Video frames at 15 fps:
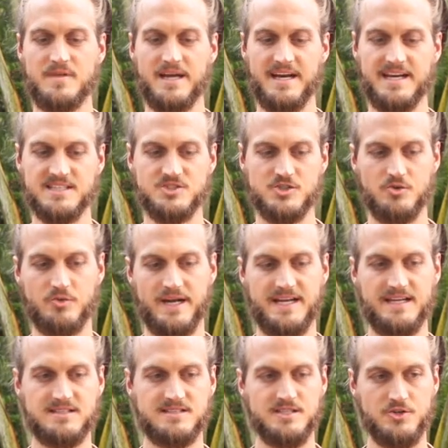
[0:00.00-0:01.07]
And it's
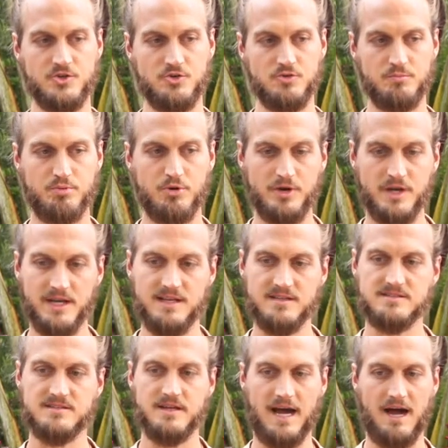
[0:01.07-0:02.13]
great to put
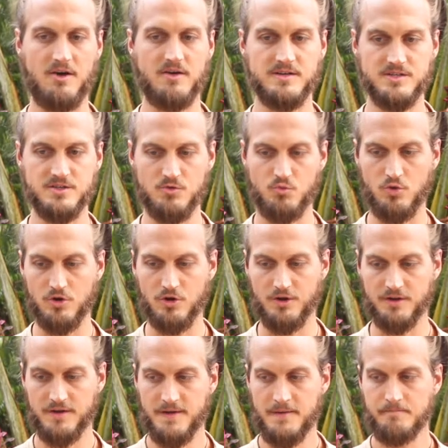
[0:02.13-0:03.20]
it out into the
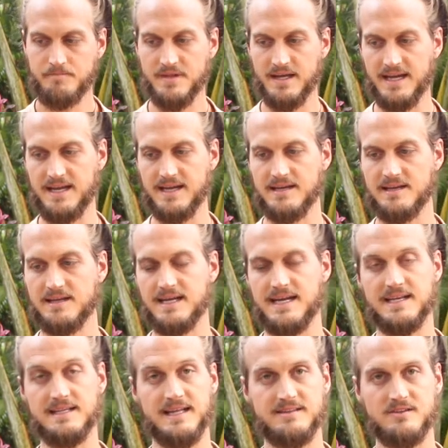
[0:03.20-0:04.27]
world and
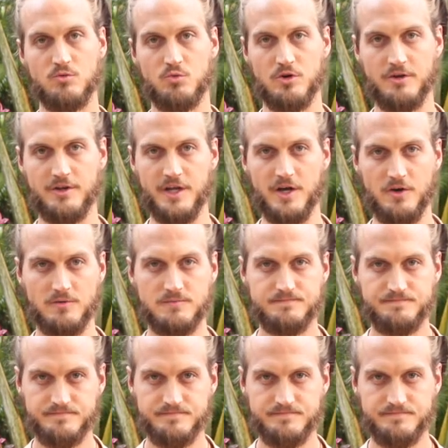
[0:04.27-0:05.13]
let the world know.